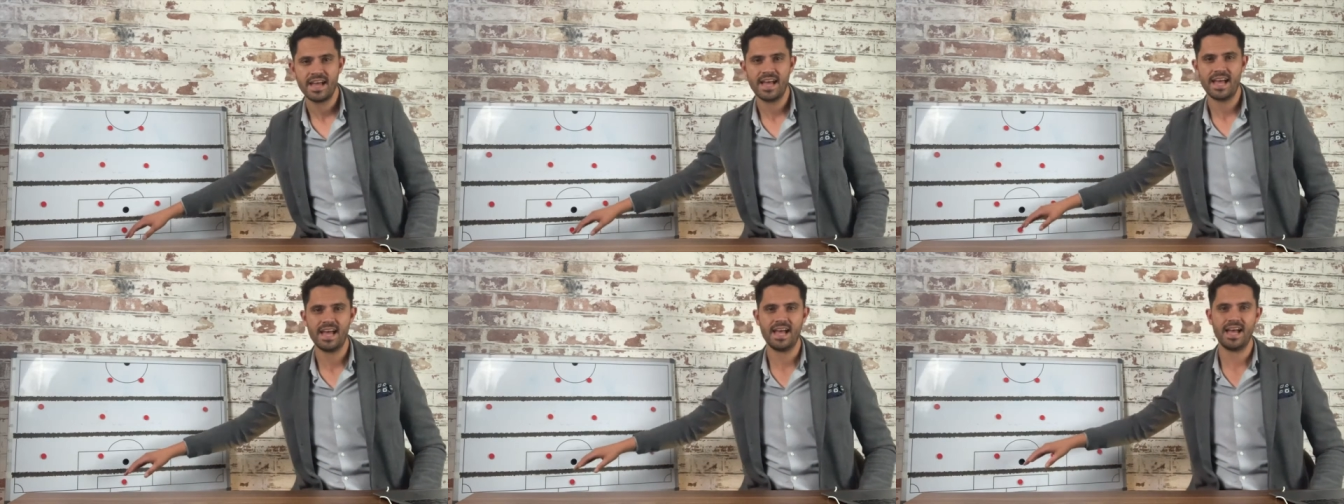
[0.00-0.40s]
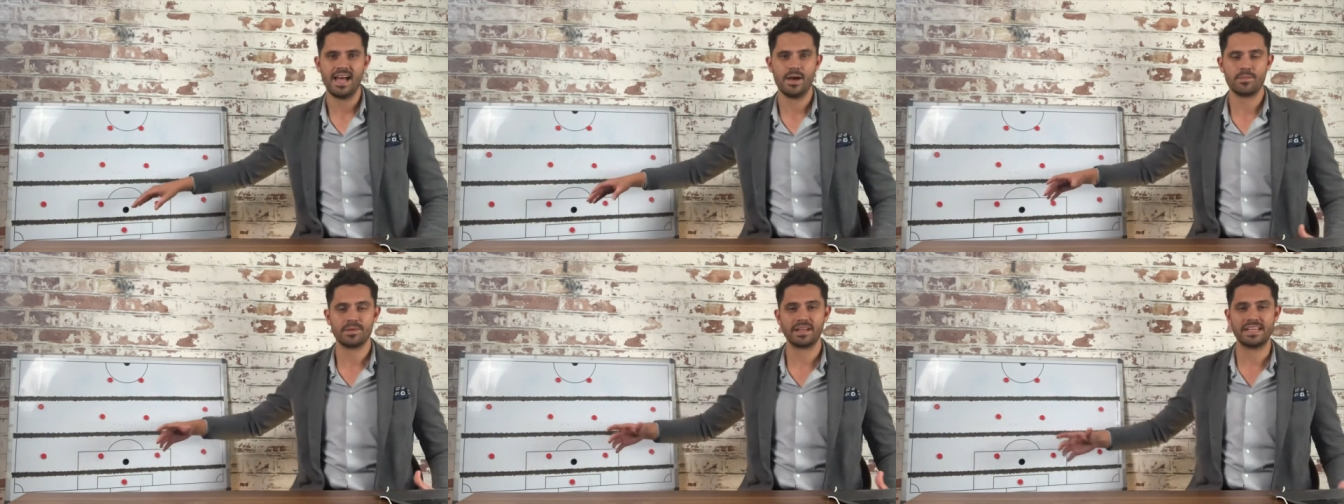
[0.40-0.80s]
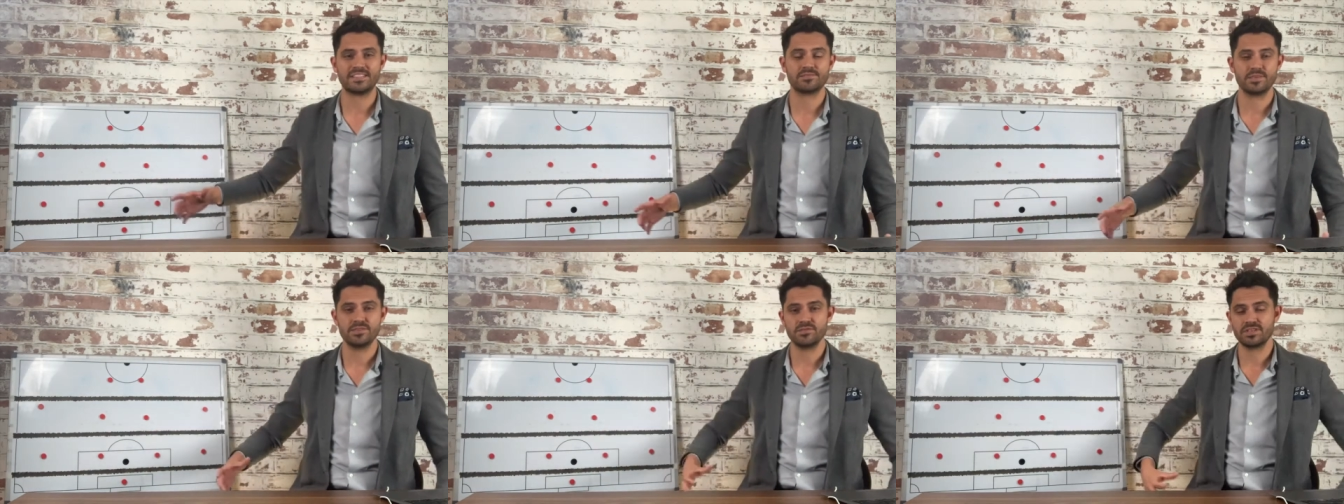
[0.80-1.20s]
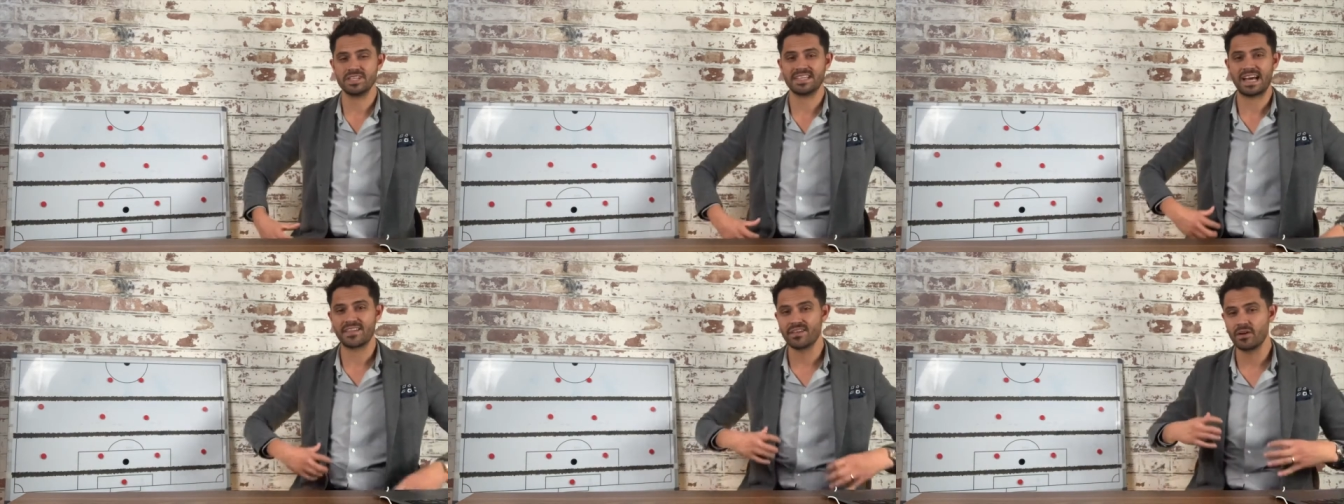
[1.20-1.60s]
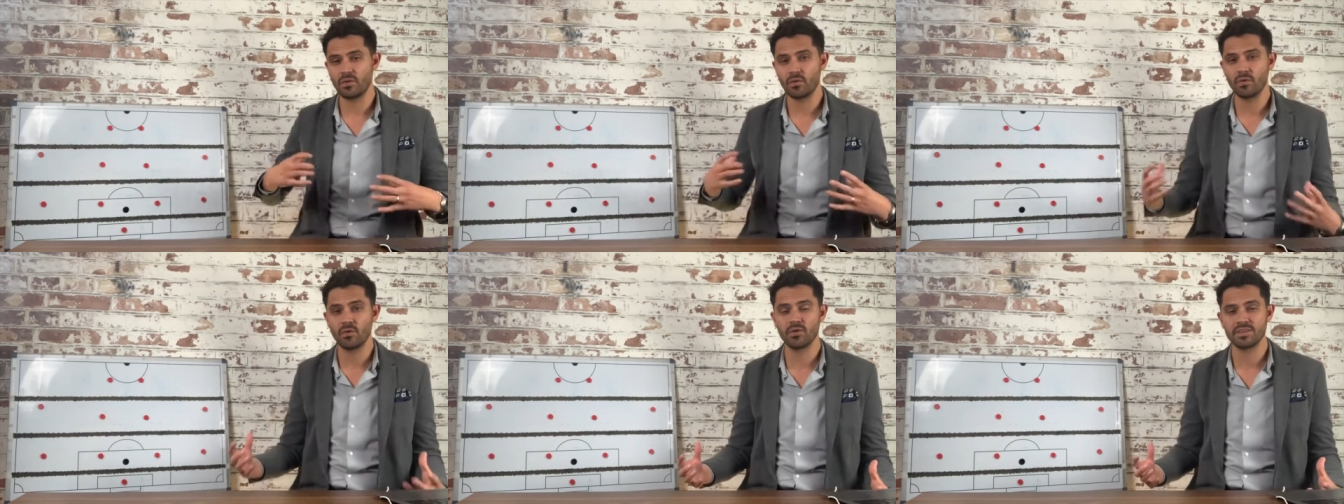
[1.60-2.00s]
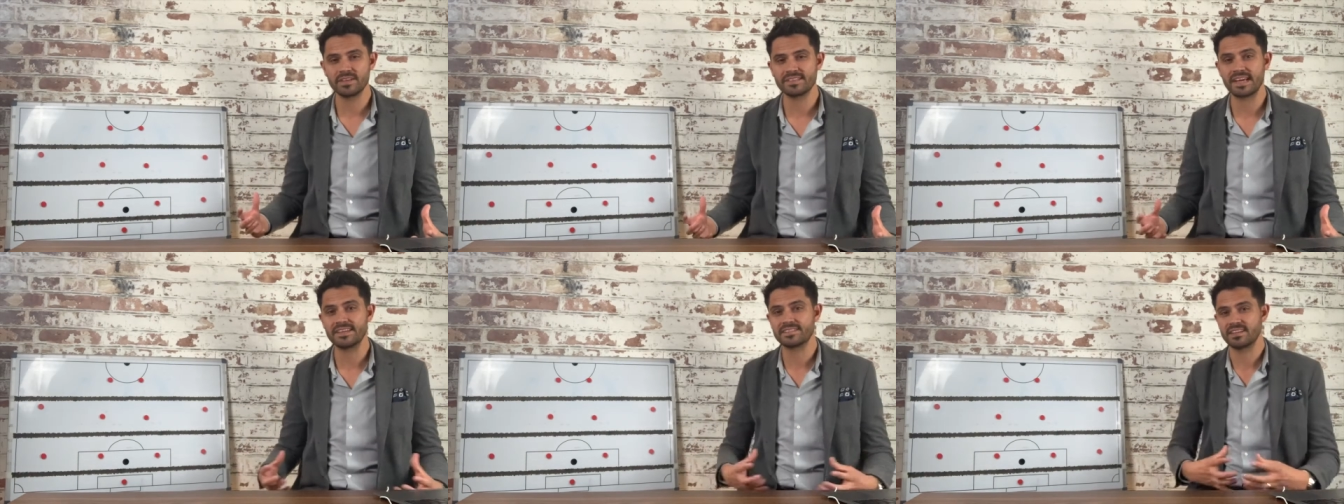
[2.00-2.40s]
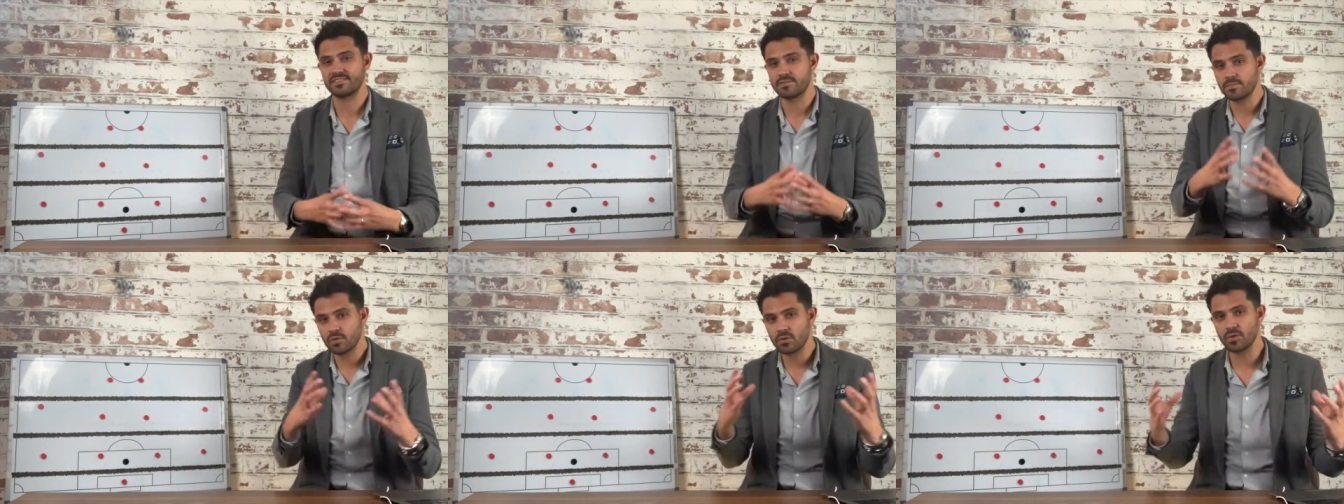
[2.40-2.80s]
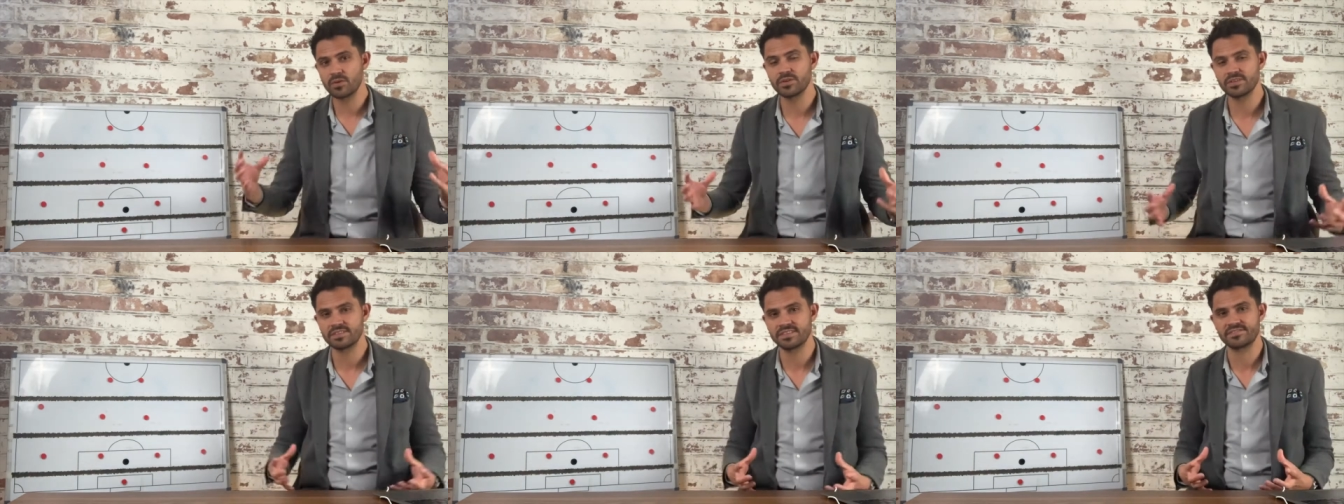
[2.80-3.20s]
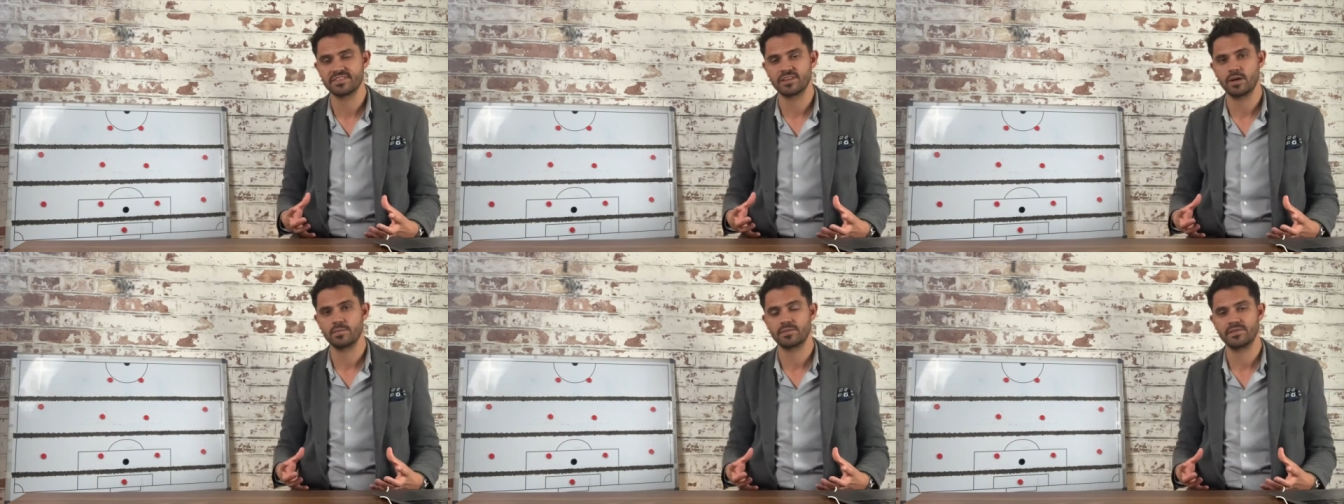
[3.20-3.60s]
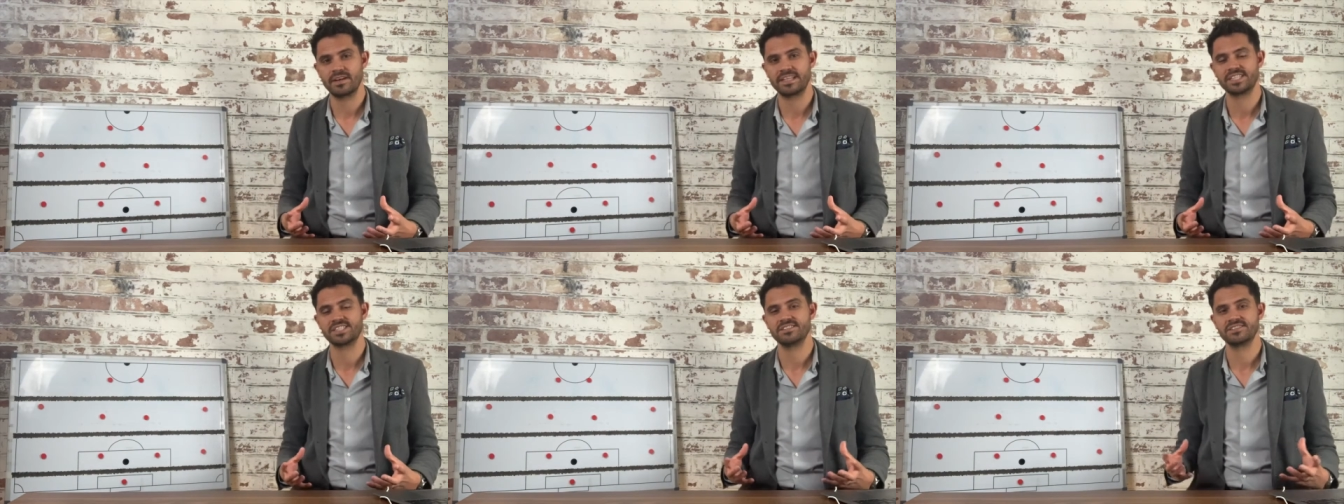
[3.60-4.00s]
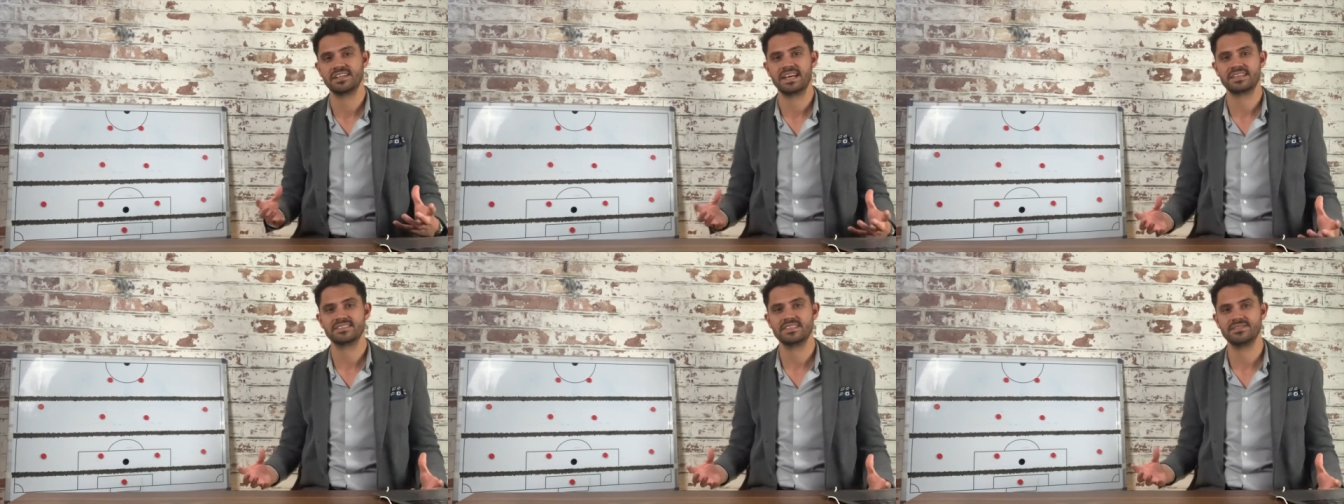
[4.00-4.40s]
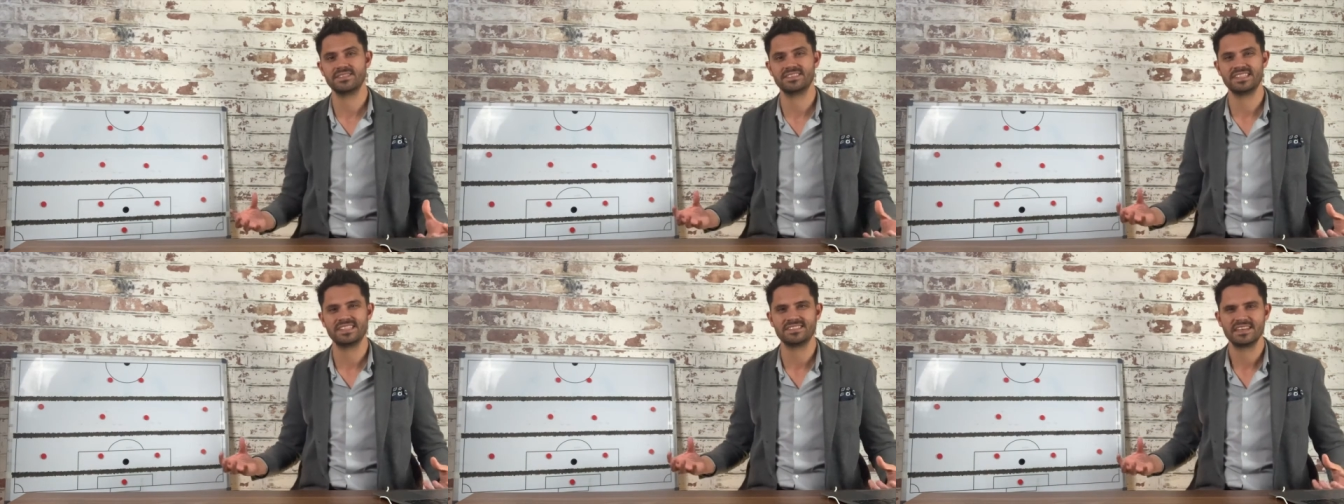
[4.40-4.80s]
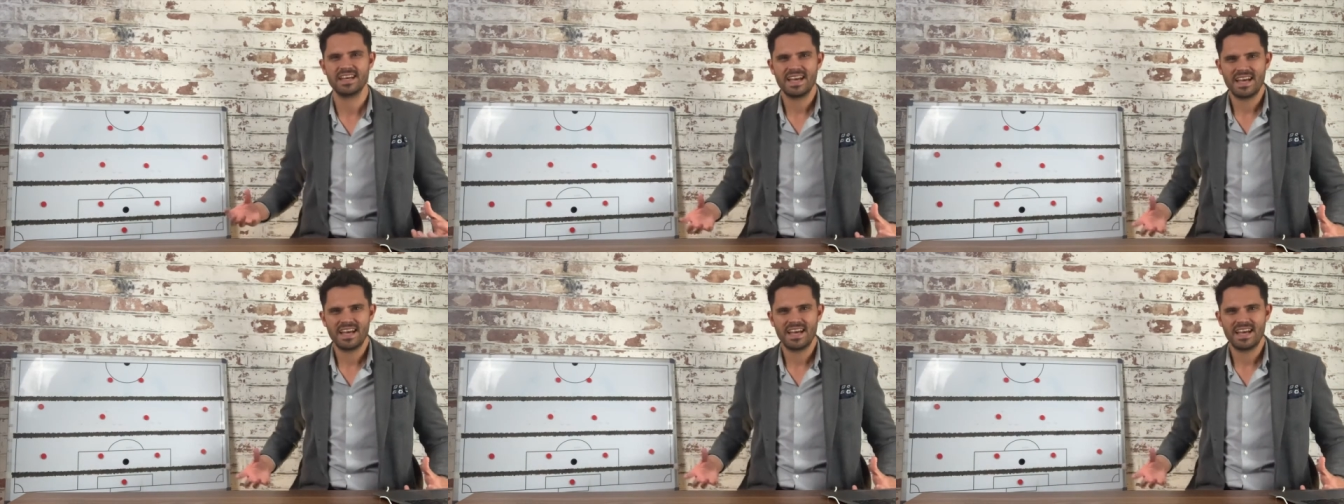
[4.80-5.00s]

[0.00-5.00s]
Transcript: a place where you can gather all the data from all your different operations and activities